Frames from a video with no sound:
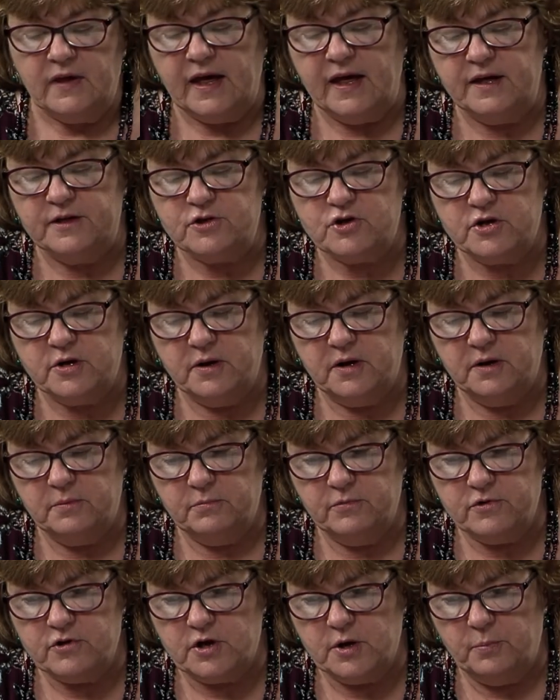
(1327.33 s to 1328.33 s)
And
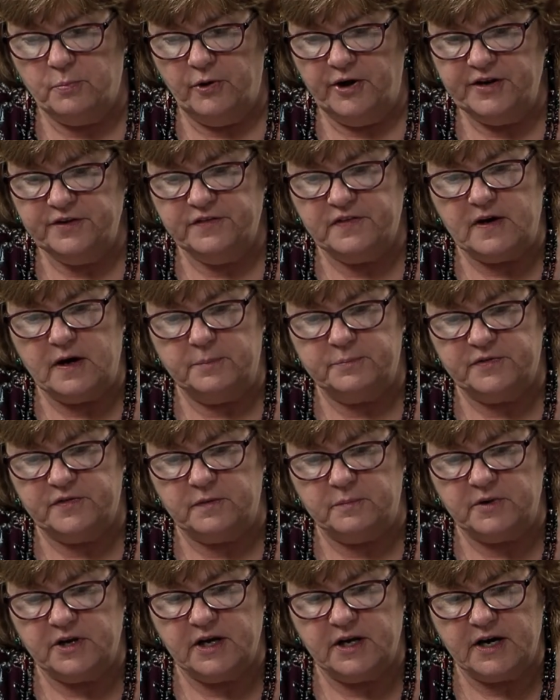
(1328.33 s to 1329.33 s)
she, she brings up
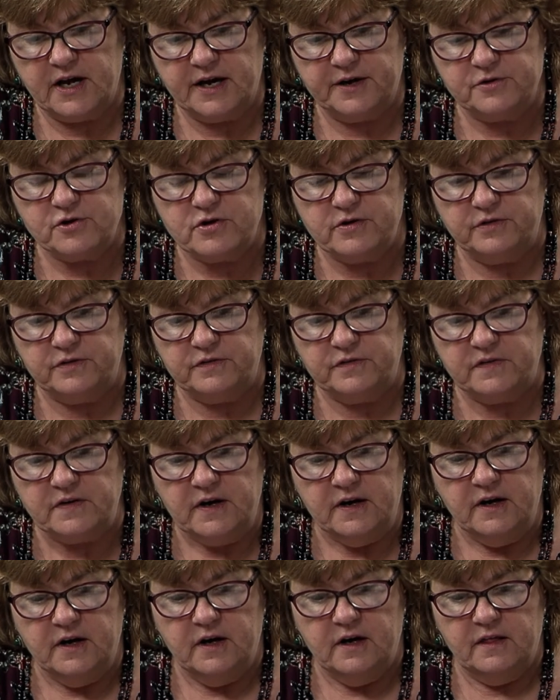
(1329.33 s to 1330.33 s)
some connections
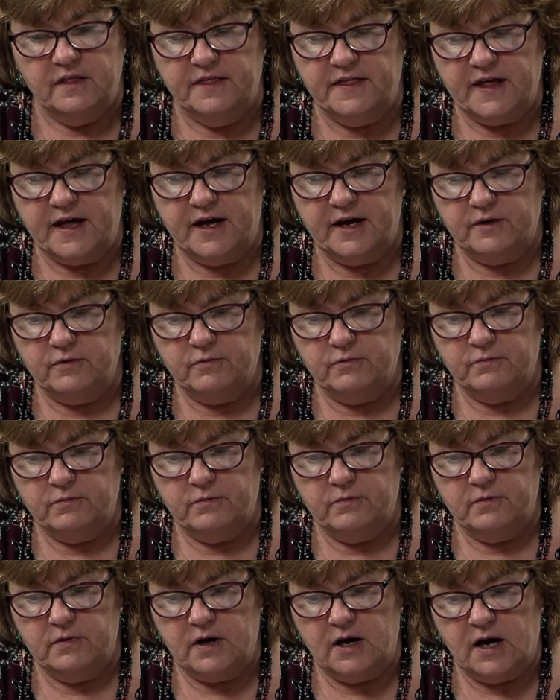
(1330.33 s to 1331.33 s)
that
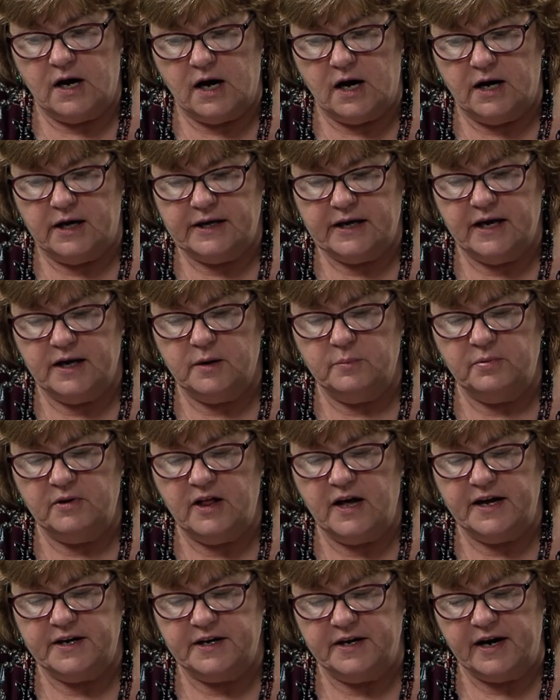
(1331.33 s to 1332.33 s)
uh, can
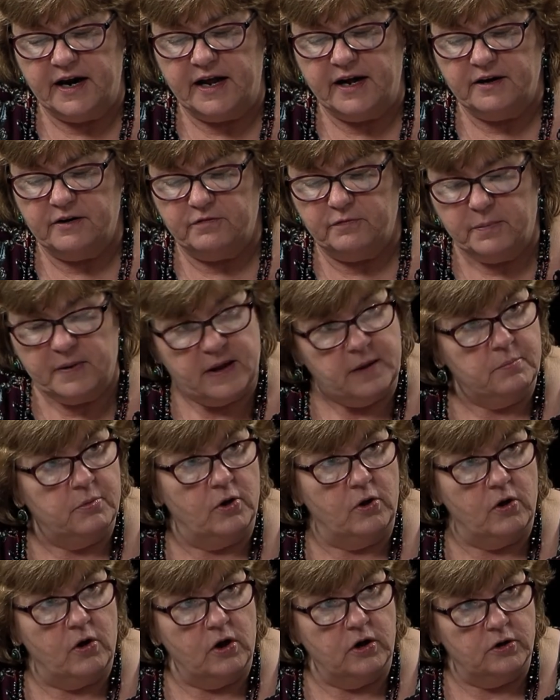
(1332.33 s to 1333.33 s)
apply to Native
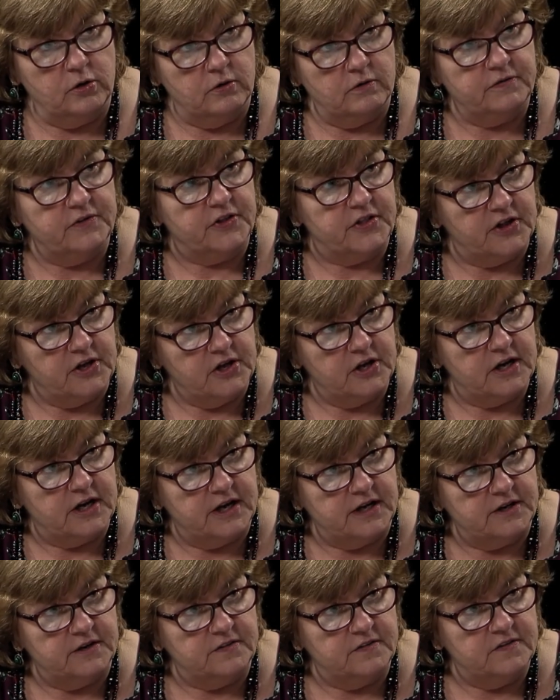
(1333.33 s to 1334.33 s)
people all over the
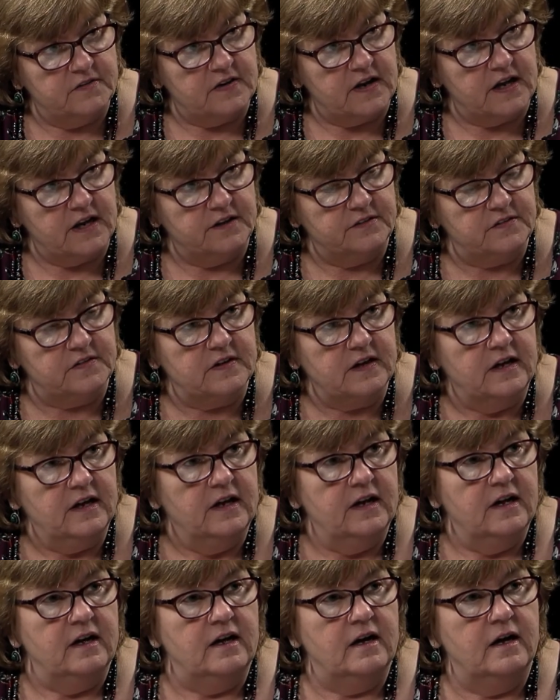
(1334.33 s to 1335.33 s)
United States
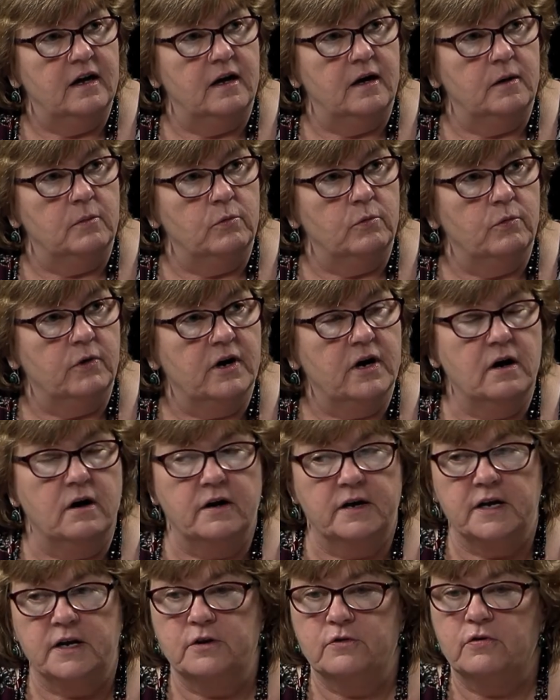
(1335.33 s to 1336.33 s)
um,
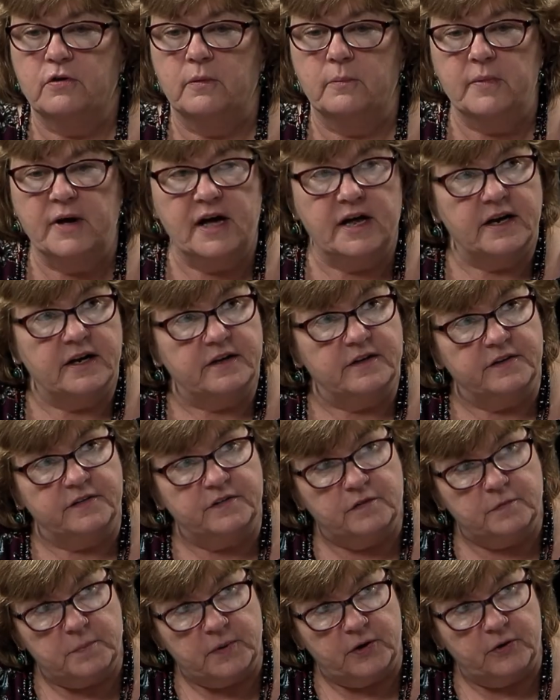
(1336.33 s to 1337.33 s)
regarding traumatic
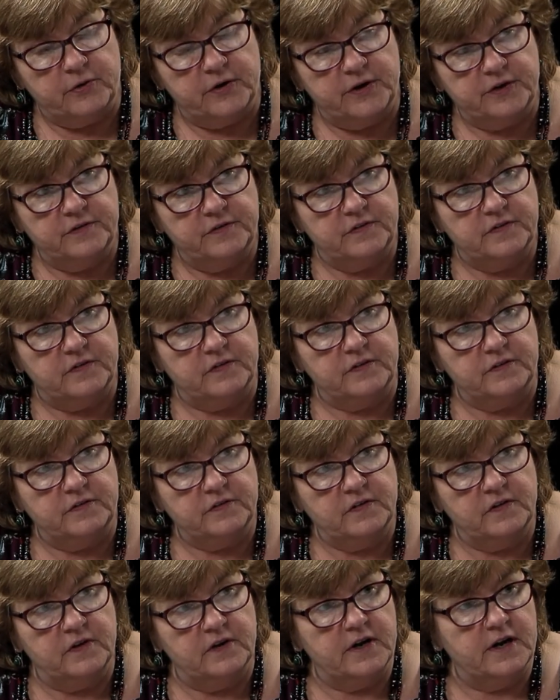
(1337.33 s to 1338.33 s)

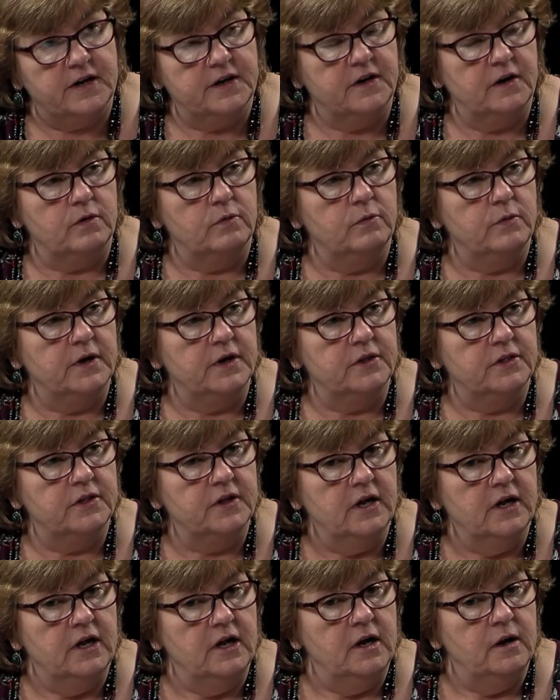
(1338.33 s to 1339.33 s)
experiences connected with
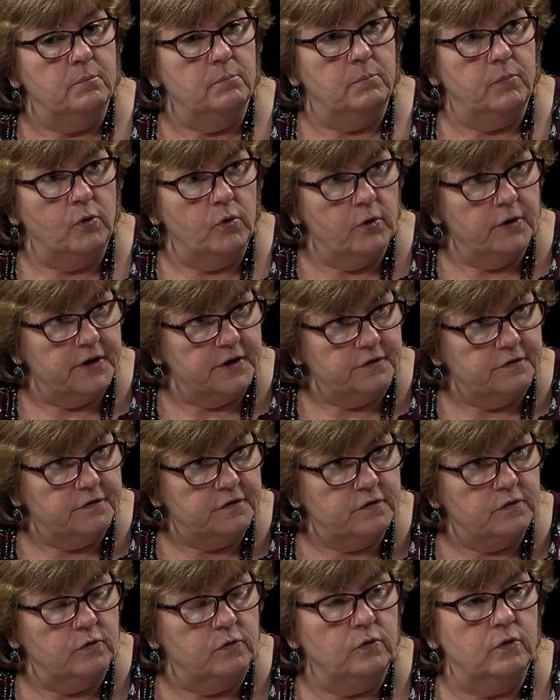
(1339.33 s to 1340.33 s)
boarding
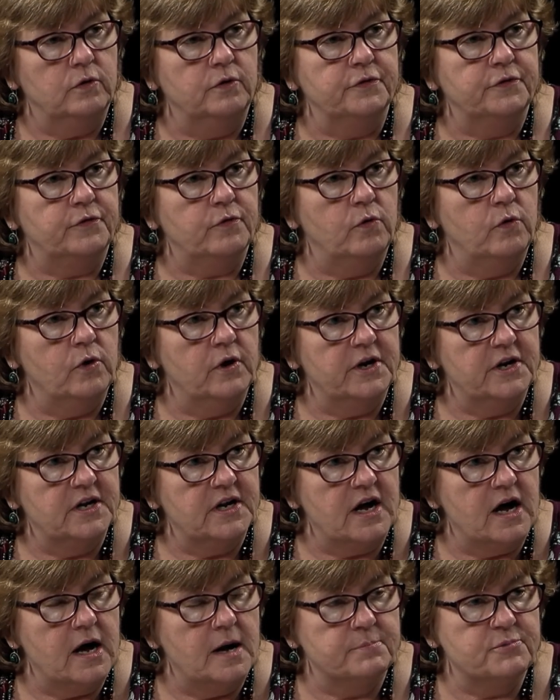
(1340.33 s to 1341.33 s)
schools or
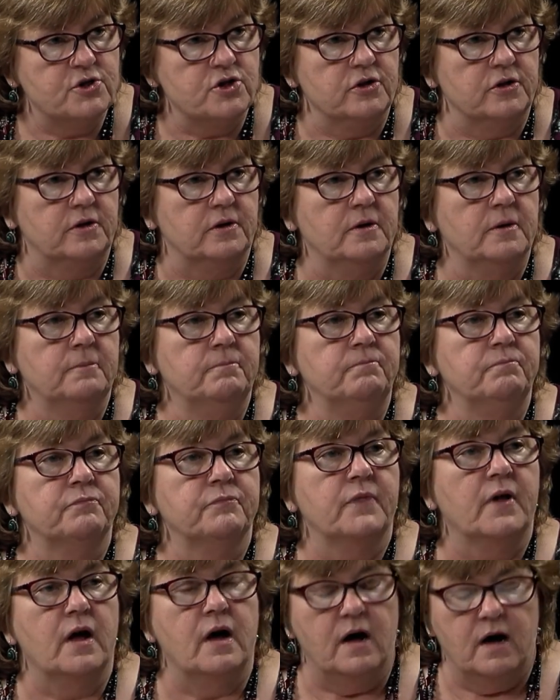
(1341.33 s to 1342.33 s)
adoption
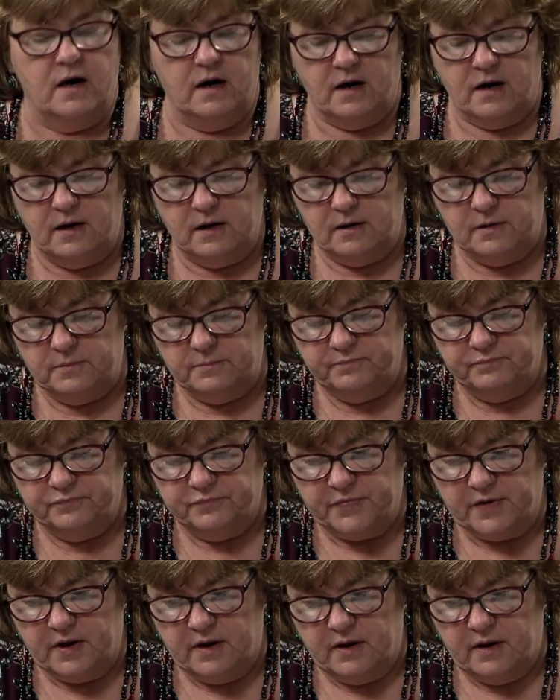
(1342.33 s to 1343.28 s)
um,